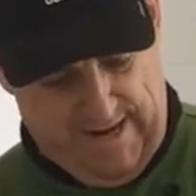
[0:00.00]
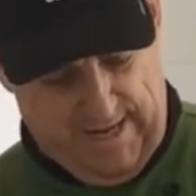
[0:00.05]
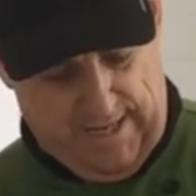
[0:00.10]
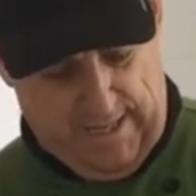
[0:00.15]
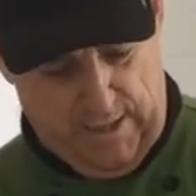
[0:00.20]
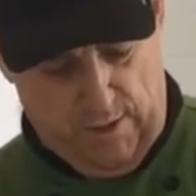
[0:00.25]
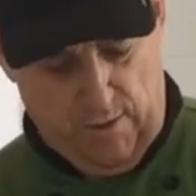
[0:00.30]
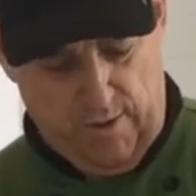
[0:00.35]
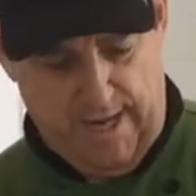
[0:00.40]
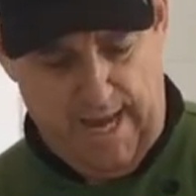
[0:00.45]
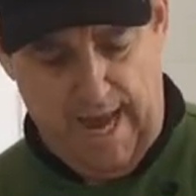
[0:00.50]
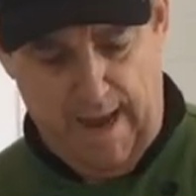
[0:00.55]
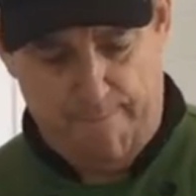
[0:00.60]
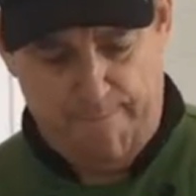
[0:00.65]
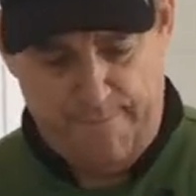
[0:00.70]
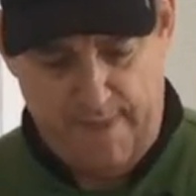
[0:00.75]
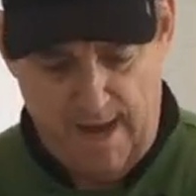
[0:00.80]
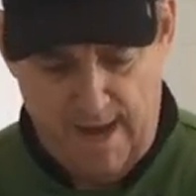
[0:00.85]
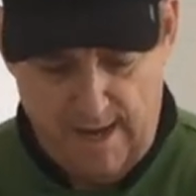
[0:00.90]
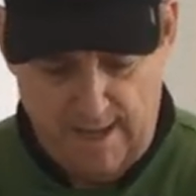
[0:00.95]
a little
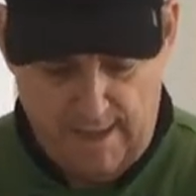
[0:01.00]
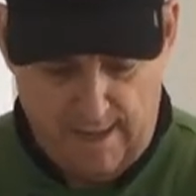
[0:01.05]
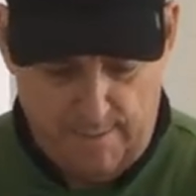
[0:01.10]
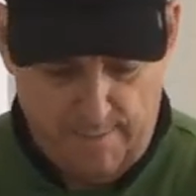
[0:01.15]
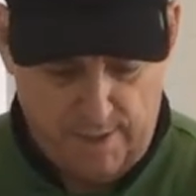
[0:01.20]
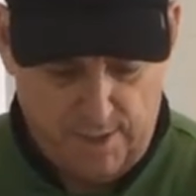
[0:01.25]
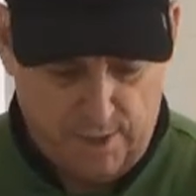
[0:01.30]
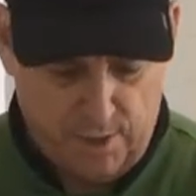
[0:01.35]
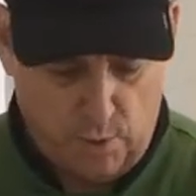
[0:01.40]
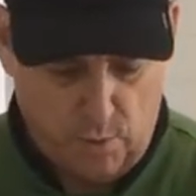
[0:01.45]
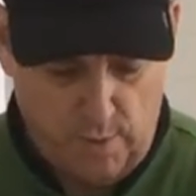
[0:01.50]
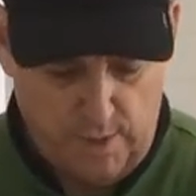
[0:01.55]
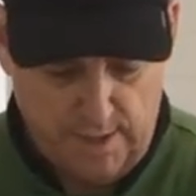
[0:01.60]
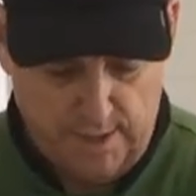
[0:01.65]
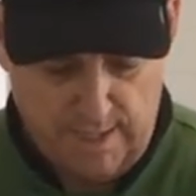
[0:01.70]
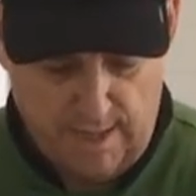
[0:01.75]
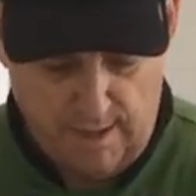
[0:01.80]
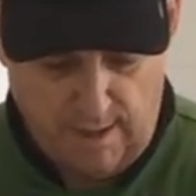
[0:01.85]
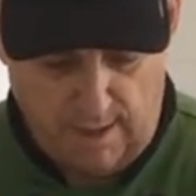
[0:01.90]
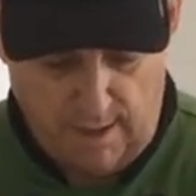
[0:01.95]
gap there, and then I'm going to
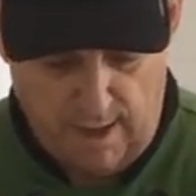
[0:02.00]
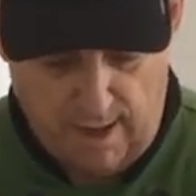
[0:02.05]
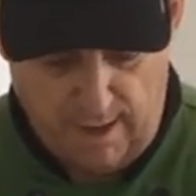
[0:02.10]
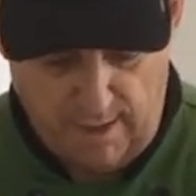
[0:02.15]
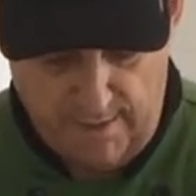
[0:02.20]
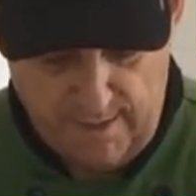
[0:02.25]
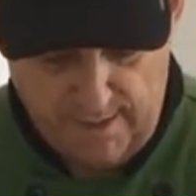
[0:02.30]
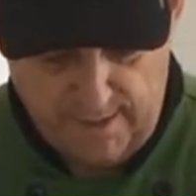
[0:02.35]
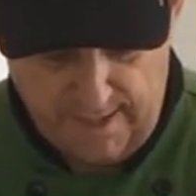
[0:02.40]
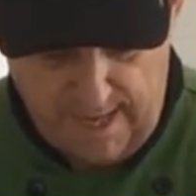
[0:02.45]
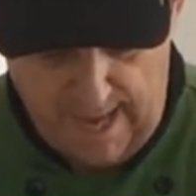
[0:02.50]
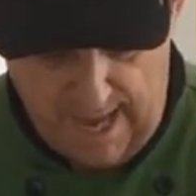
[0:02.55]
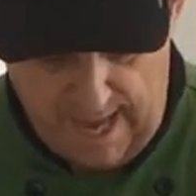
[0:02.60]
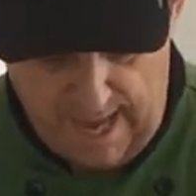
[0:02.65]
squeeze out a lot of this